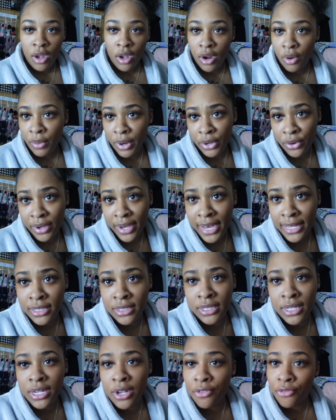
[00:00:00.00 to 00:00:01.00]
All right, y'all. I had to
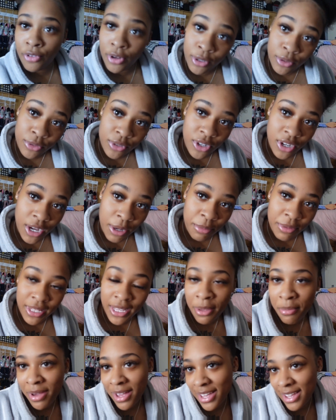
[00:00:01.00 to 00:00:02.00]
take a phone call, but look
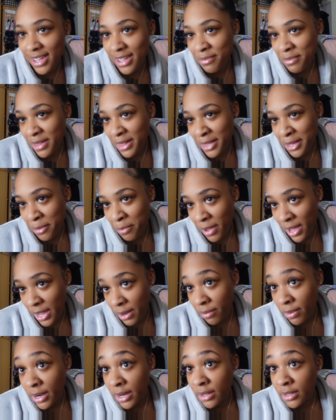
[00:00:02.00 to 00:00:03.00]
at my look at my
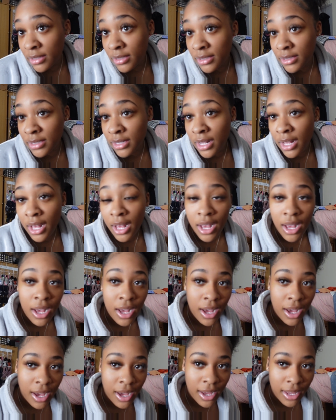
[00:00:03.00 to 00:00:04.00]
eyebrows.
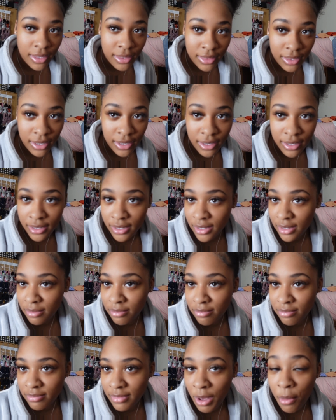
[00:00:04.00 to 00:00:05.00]
I think
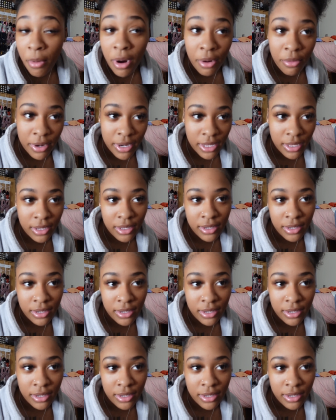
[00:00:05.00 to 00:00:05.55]
I'm already